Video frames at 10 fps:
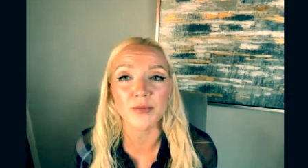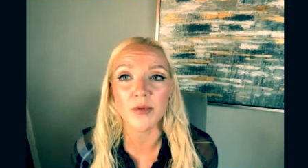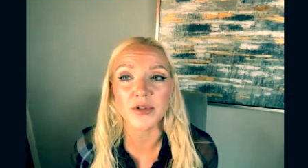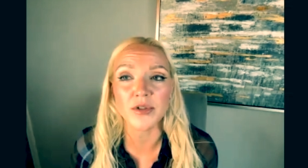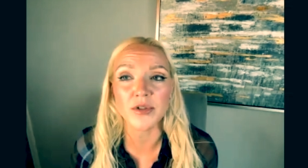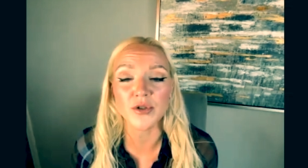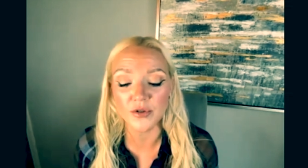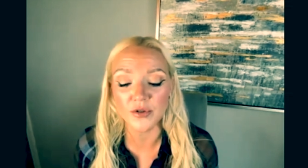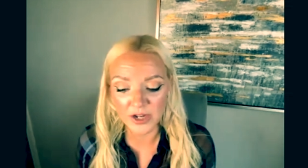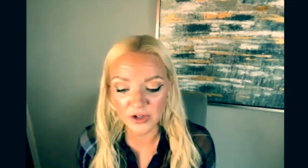problems too.
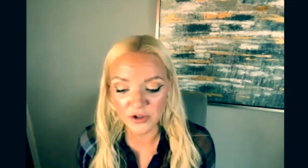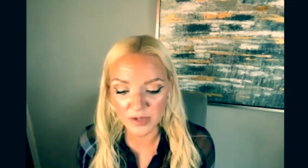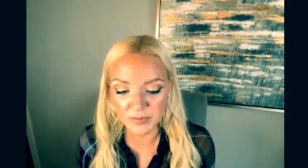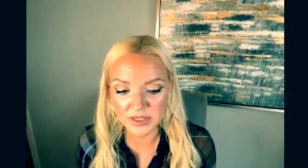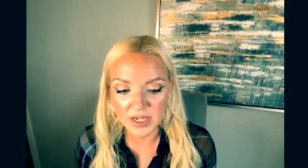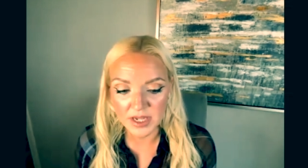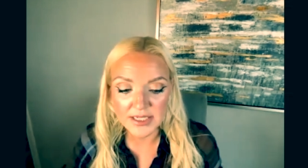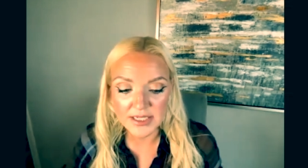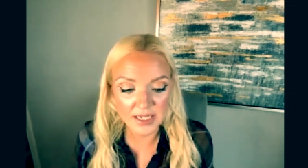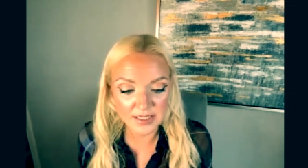So friendships,
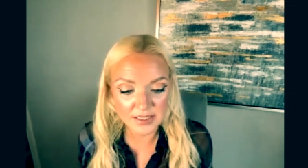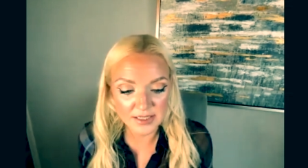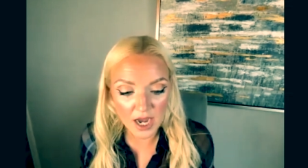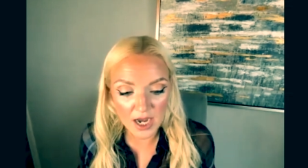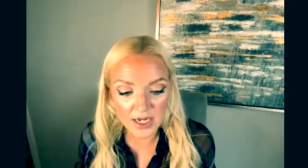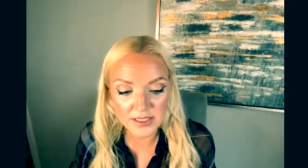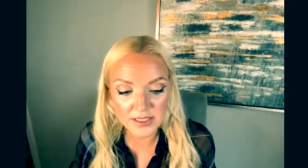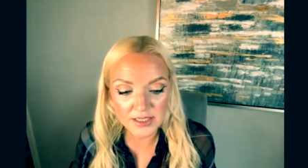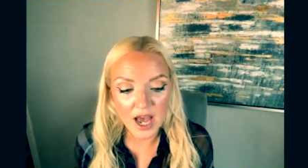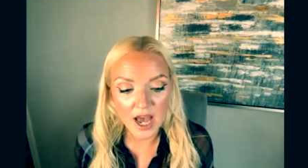taking
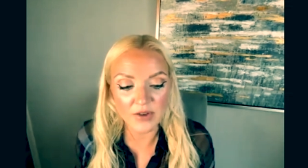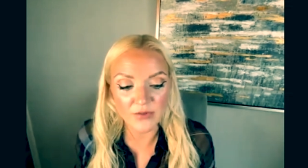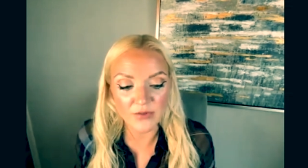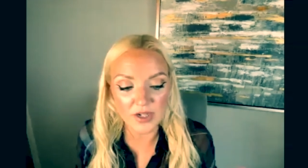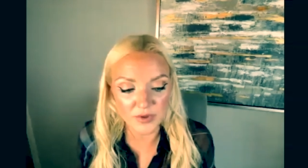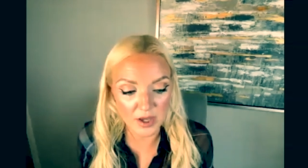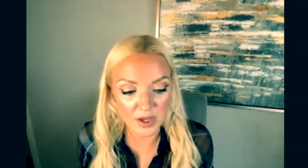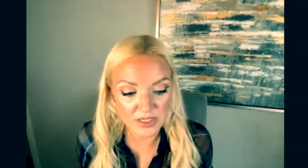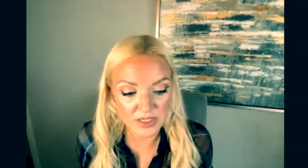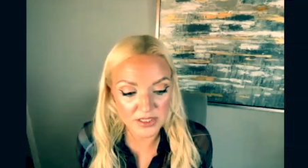sides, having friends with the
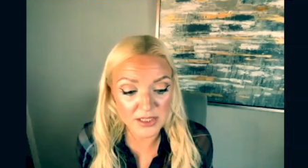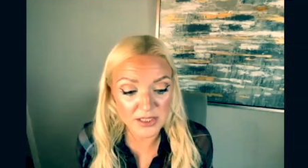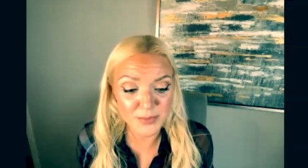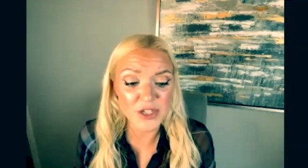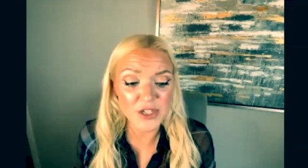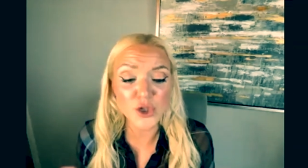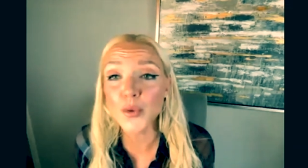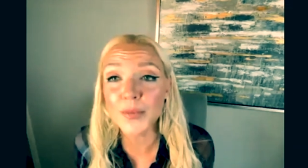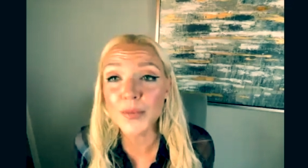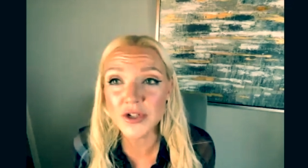opposite sex, spending
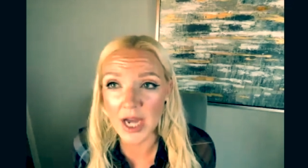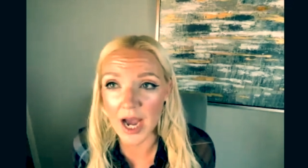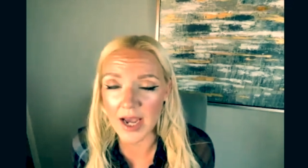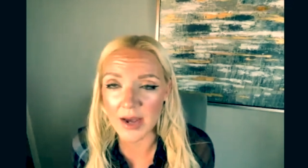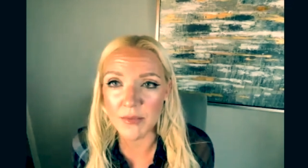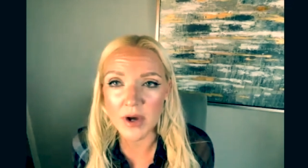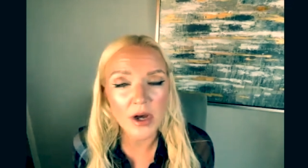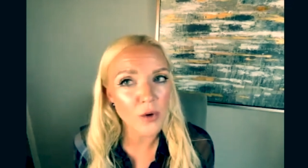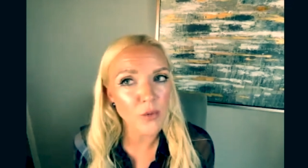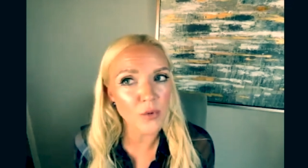too much time
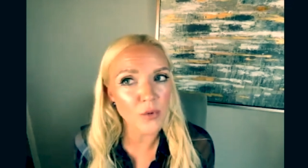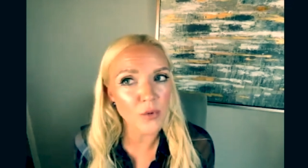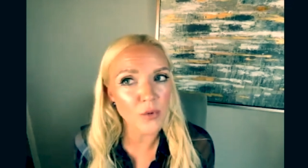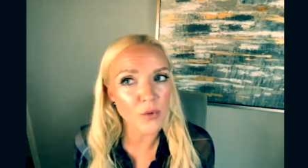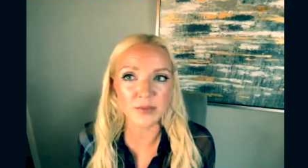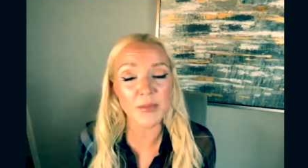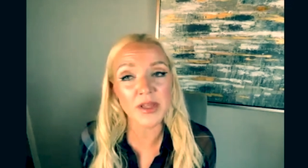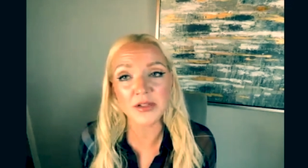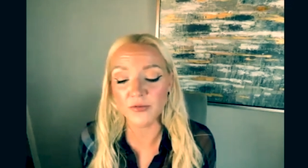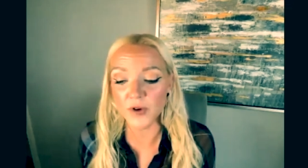with friends.
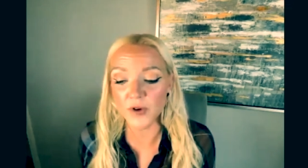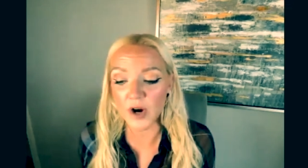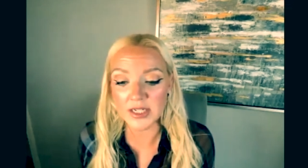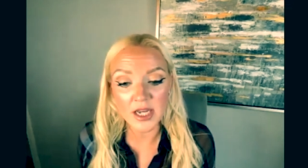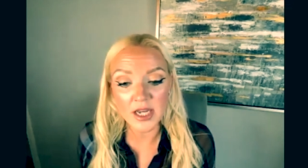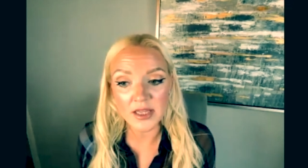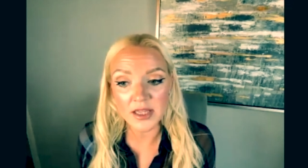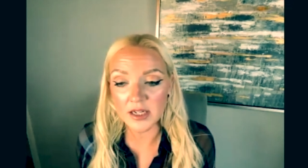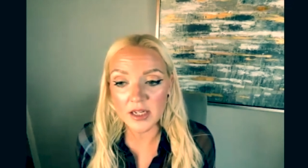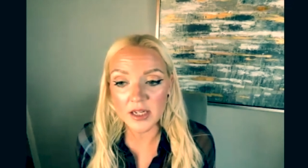Maybe it's a friend
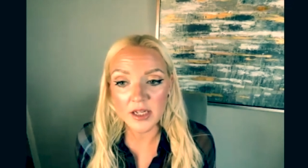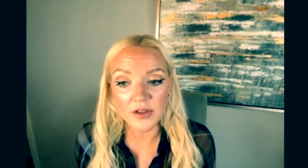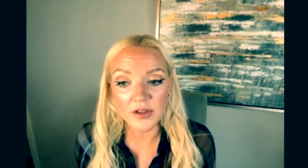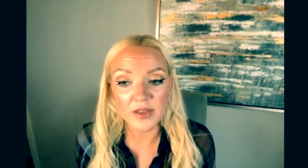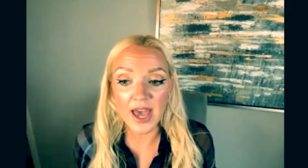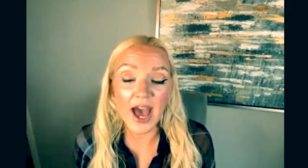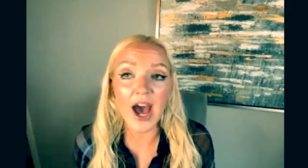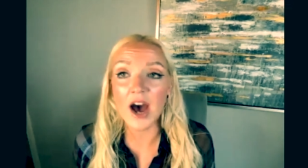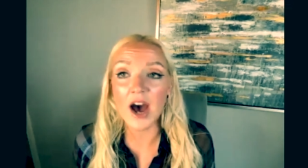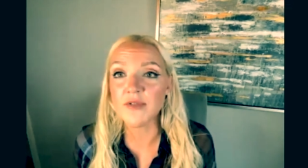that they
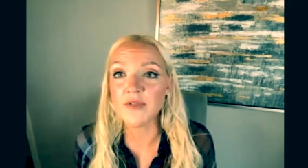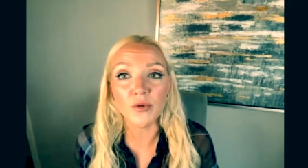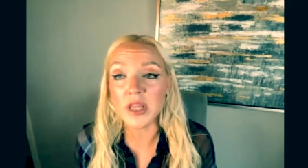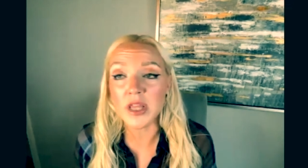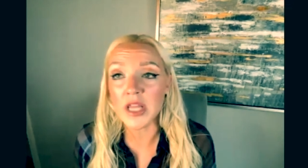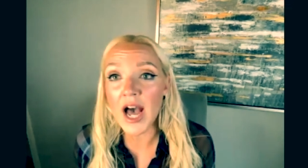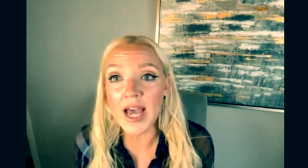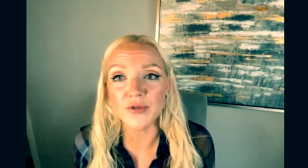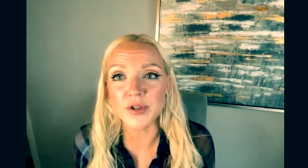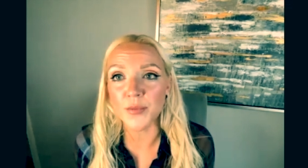have that you
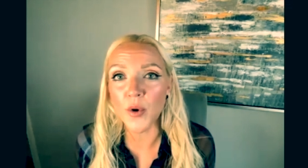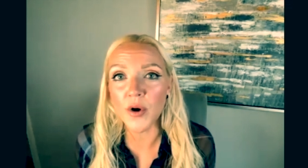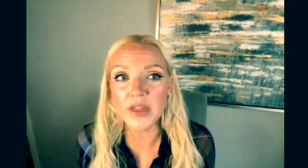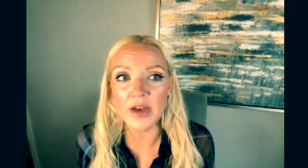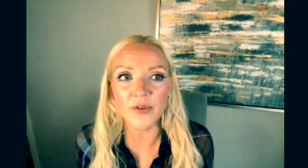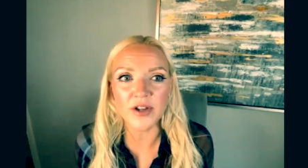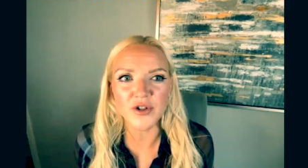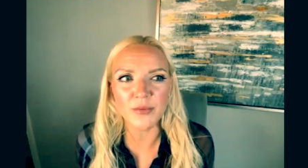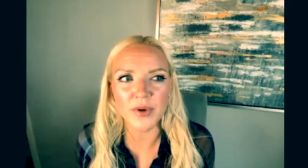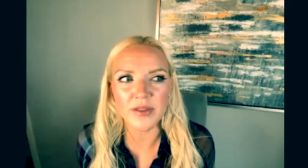like and you support that
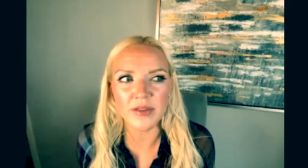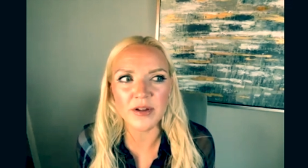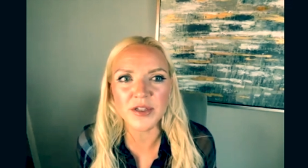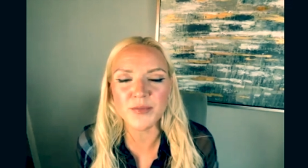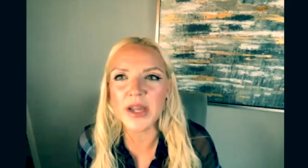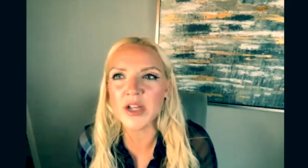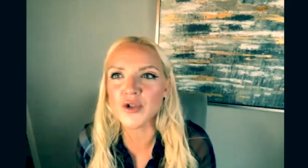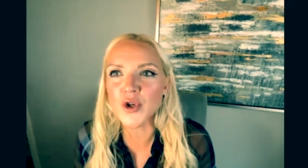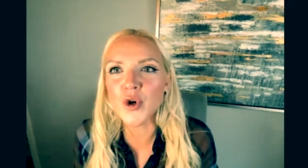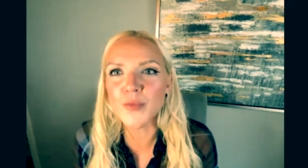friendship, but they're
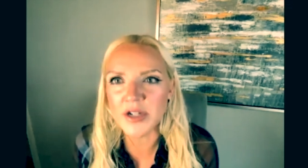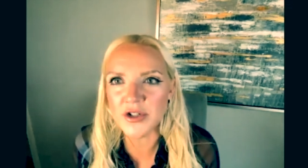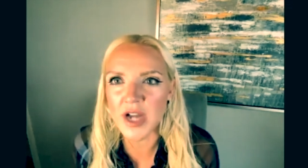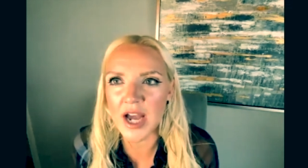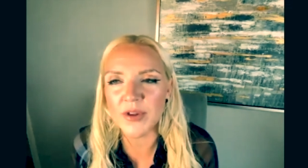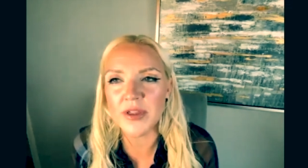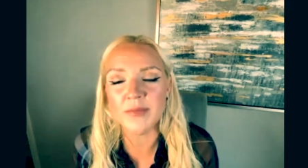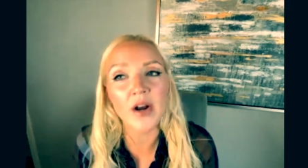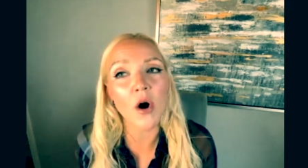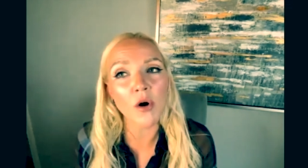spending too much time with
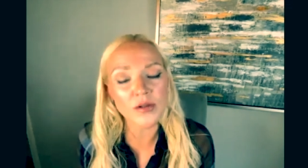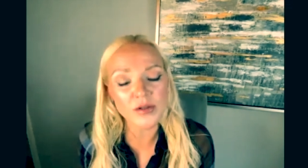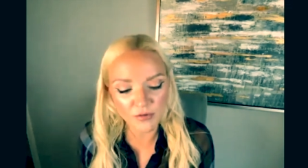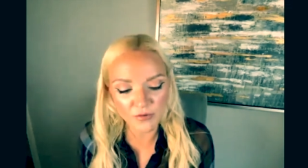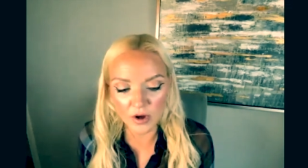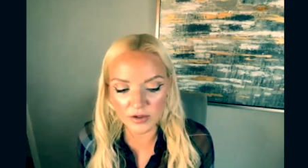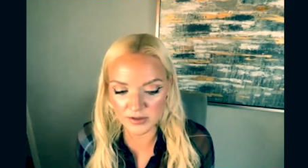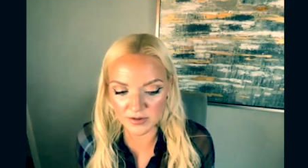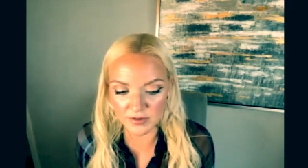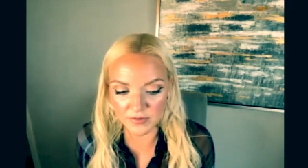them. That also falls
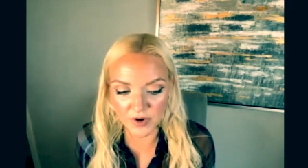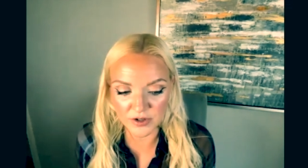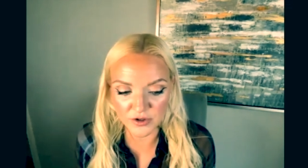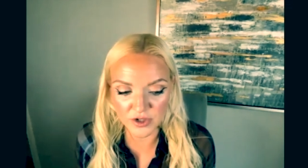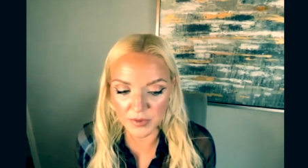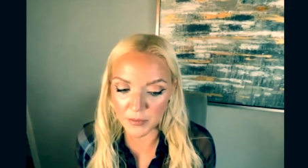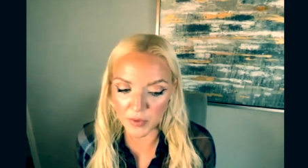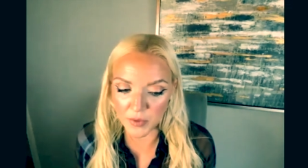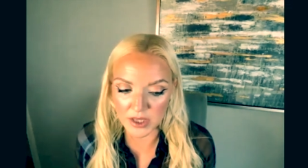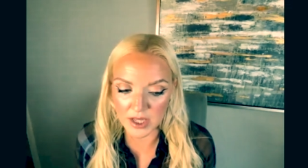under the friendship
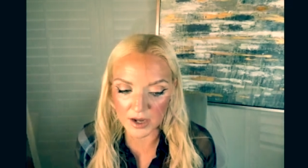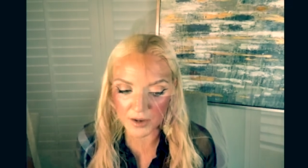umbrella.